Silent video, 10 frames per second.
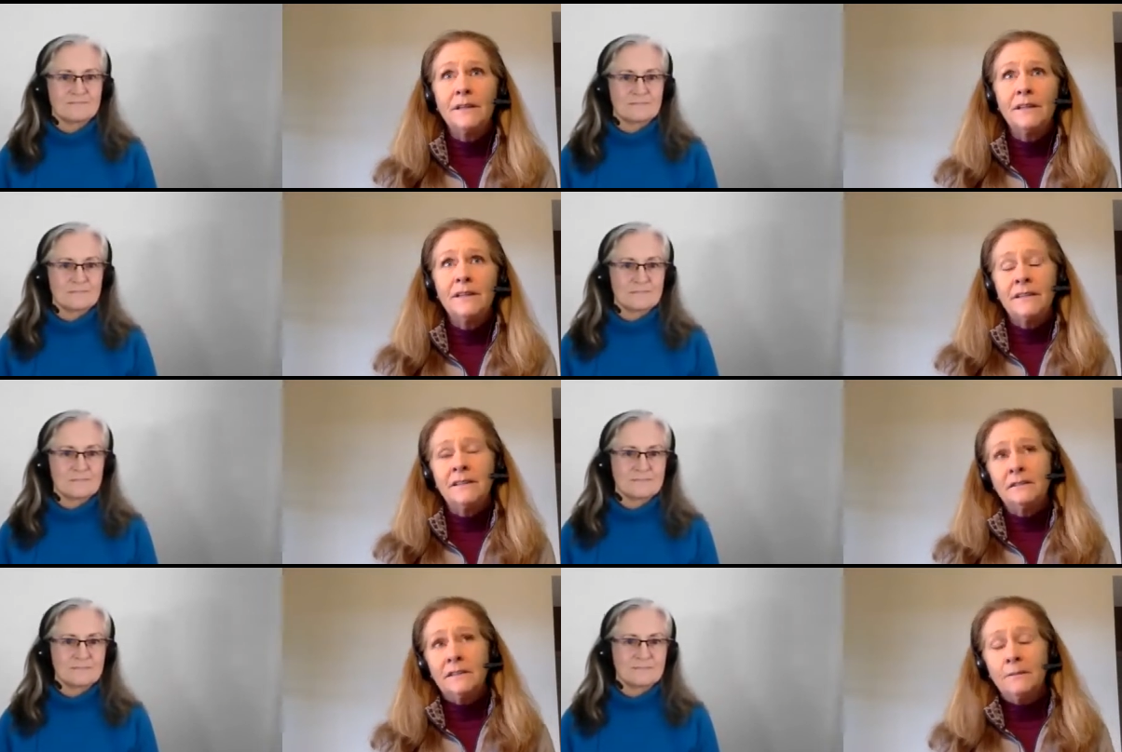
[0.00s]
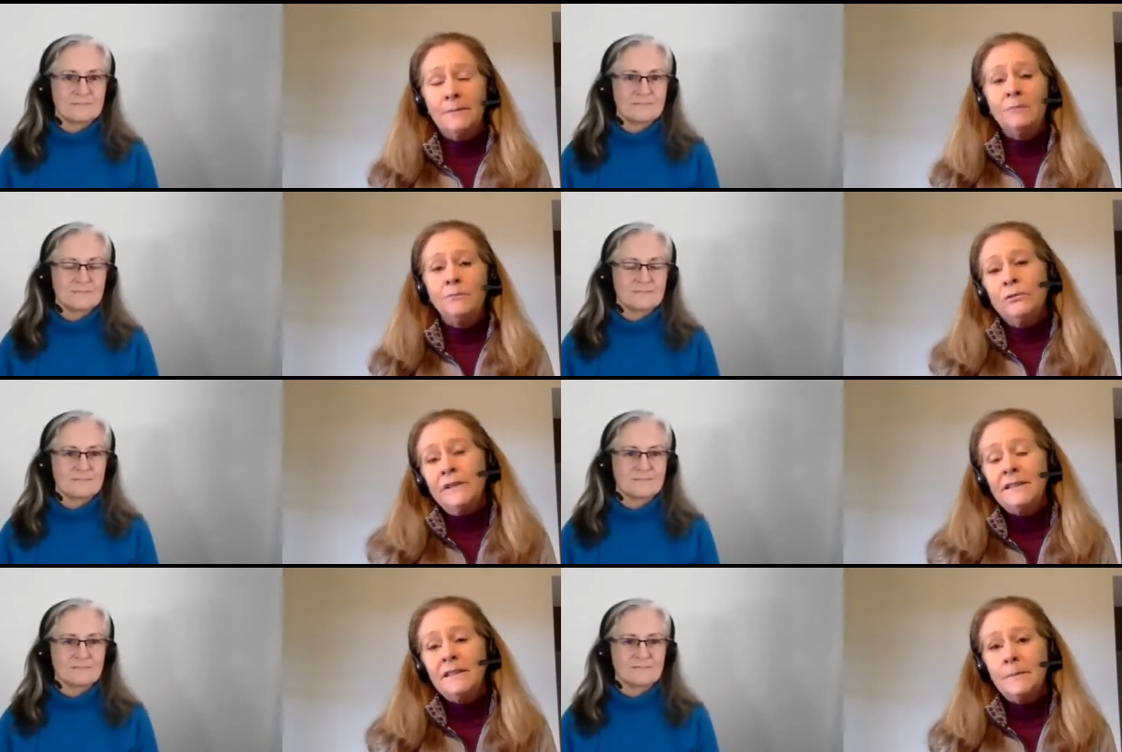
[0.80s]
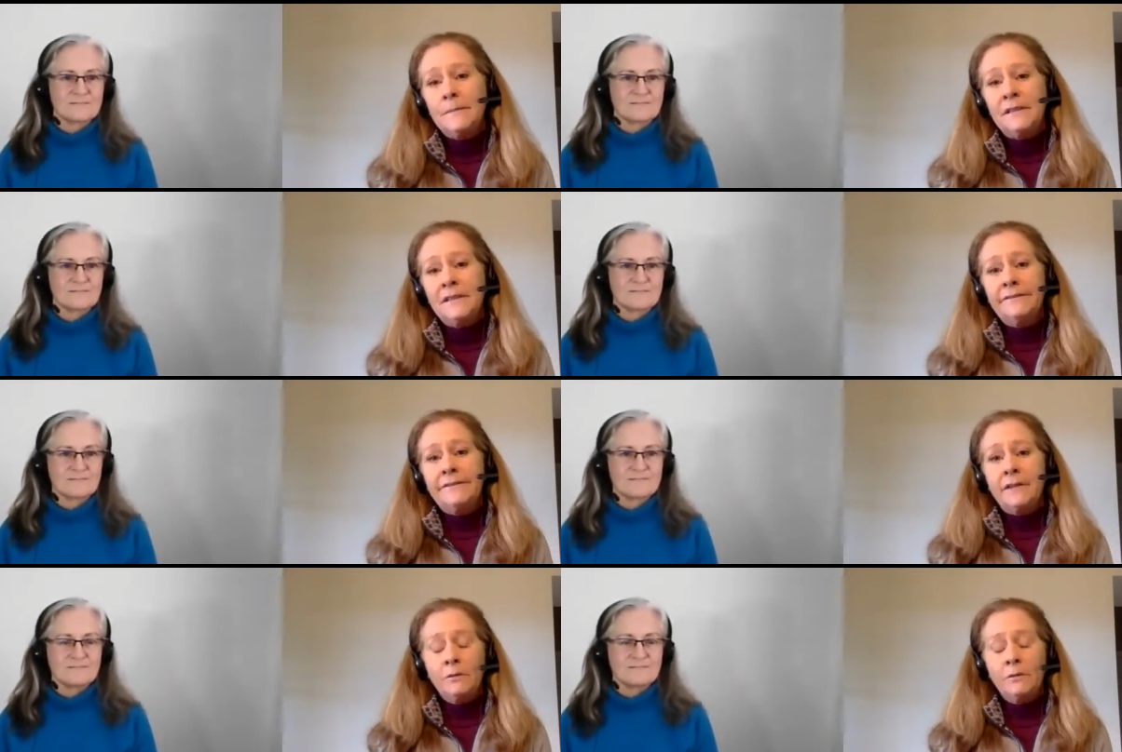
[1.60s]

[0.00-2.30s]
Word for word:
Speaker 1: it's a little bit breed specific.